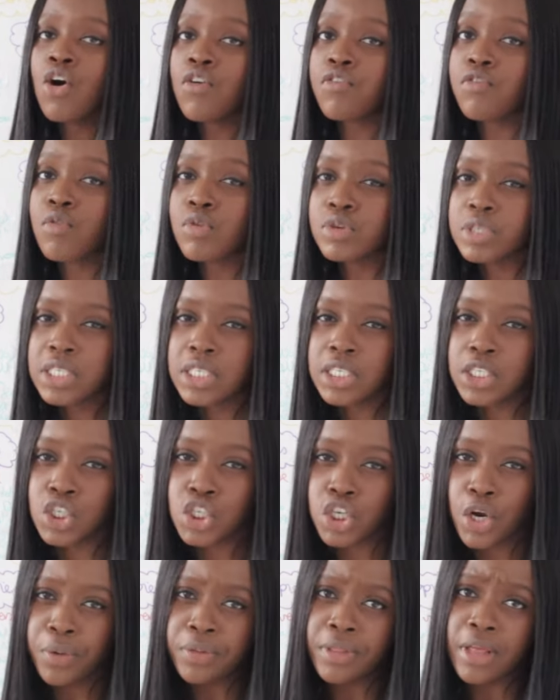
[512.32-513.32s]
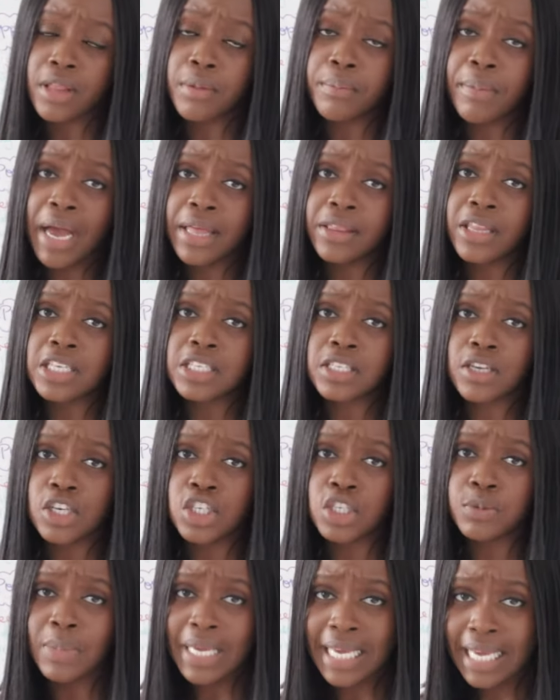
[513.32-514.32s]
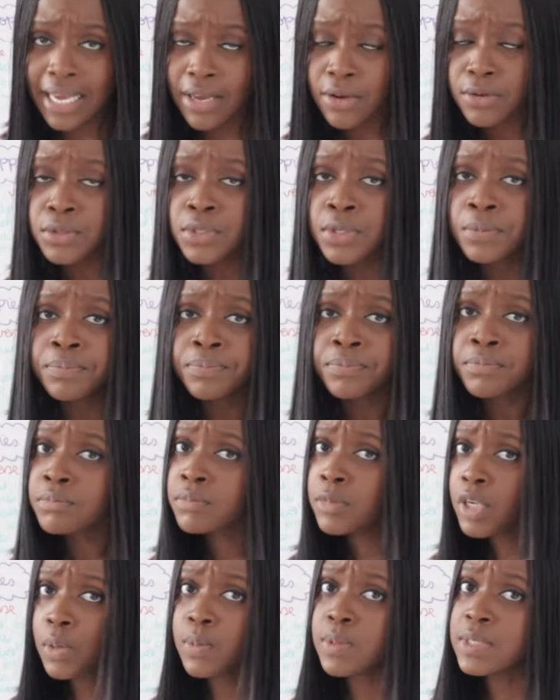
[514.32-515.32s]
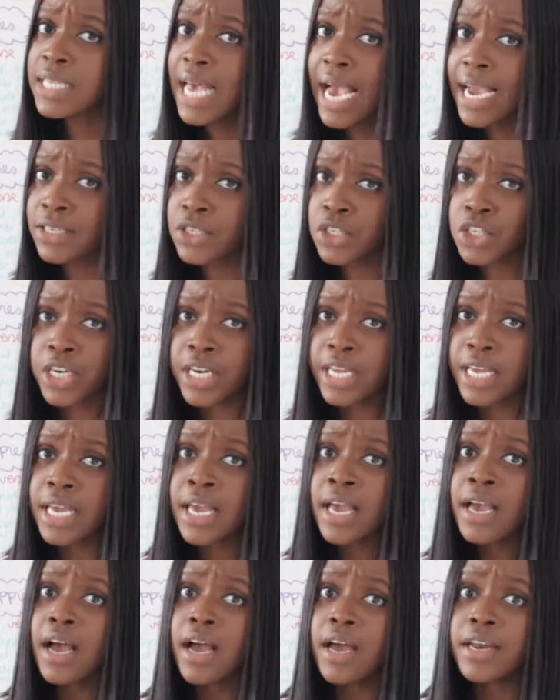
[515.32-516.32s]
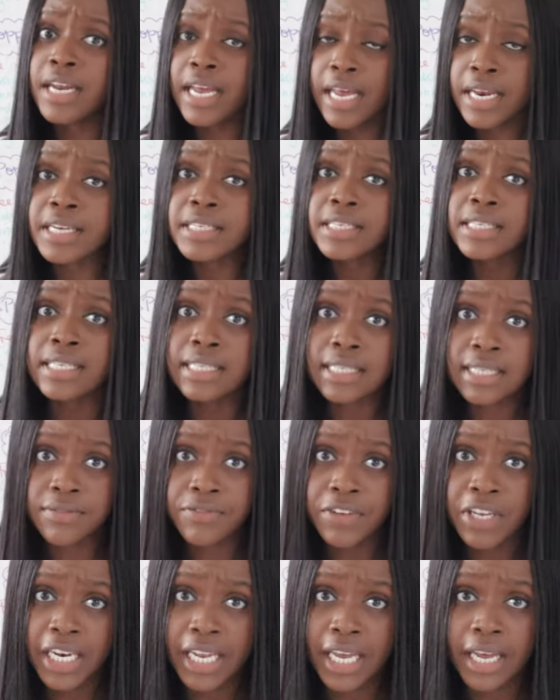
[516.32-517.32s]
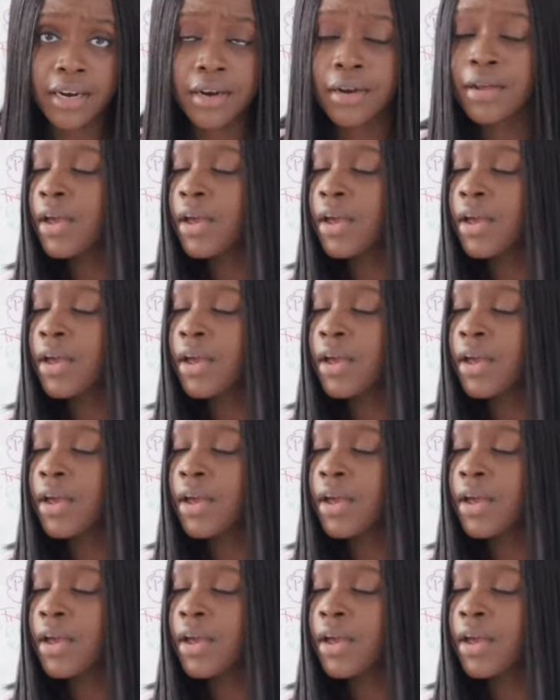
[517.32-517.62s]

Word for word: Of course this is showing that the man that's going to be killed was actually an innocent civilian.